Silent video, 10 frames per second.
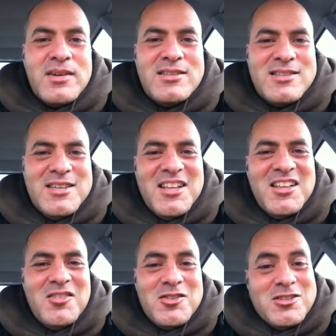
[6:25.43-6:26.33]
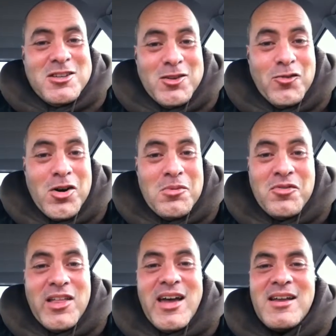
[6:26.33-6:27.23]
It's still a form
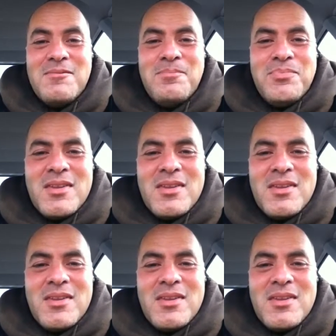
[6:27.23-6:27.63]
of light.